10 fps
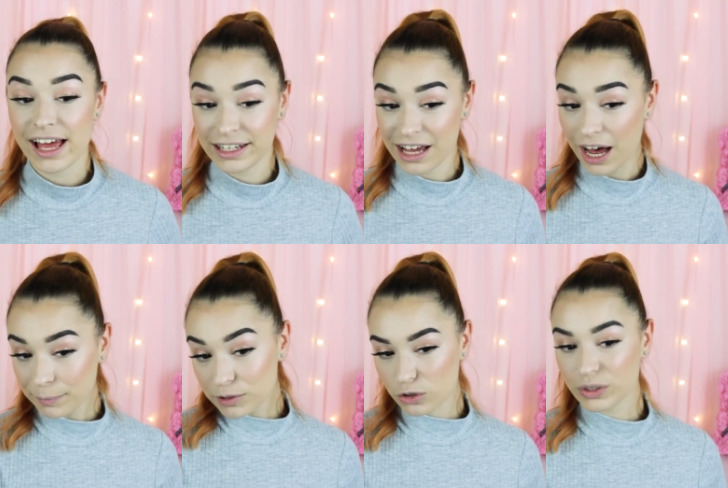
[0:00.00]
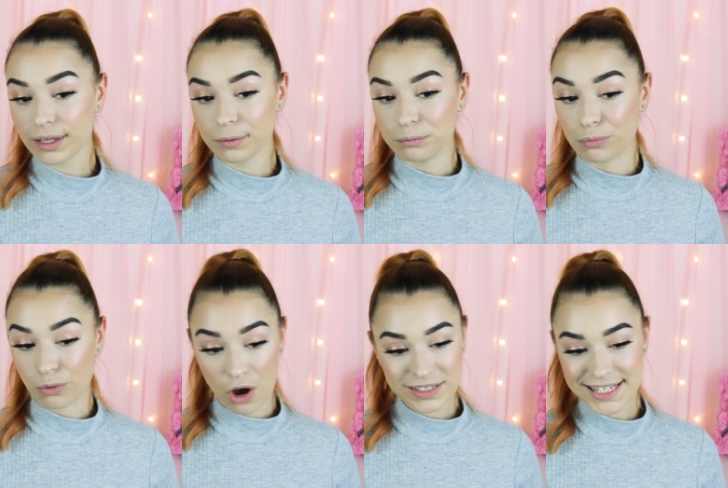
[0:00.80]
and I'm looking
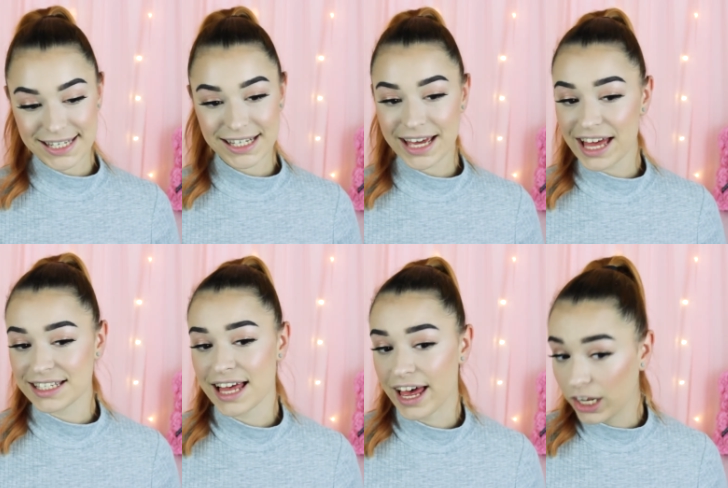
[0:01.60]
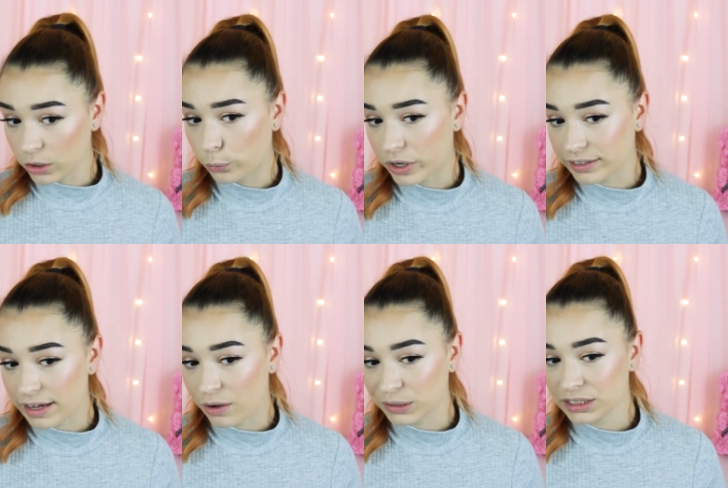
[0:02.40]
bronzy as hell right
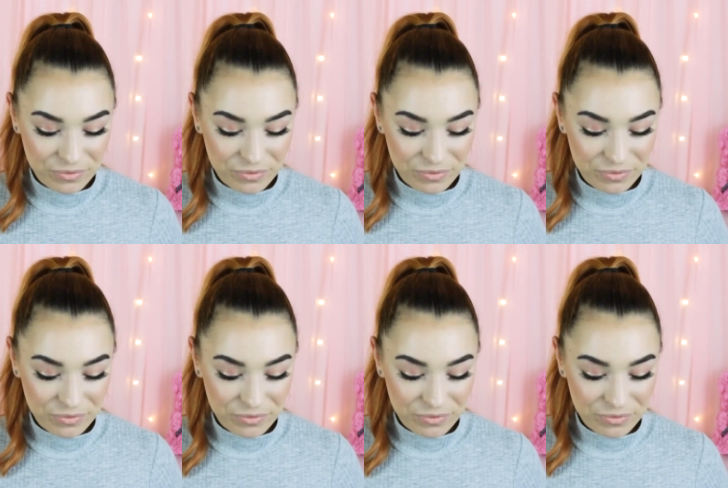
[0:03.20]
now.